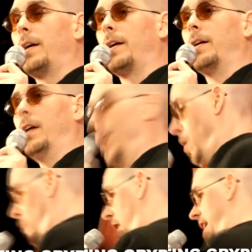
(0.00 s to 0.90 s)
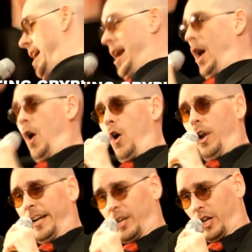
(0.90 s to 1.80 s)
Yeah? Why, hello,
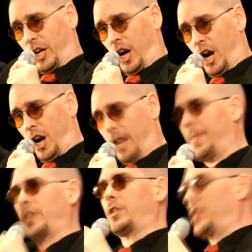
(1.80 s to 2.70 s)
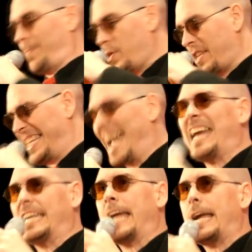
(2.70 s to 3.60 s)
little girl. And they just
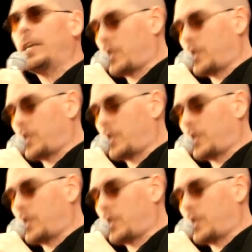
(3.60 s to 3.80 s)
detonate.